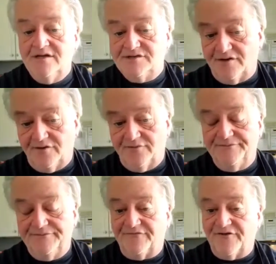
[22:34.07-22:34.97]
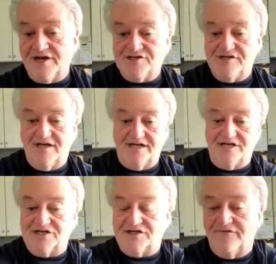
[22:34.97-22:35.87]
So the French
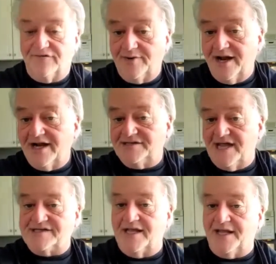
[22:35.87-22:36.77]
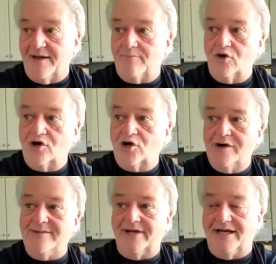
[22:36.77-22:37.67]
edition from Brennan's has a lot more
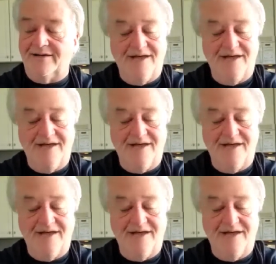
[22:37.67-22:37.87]
cream in it.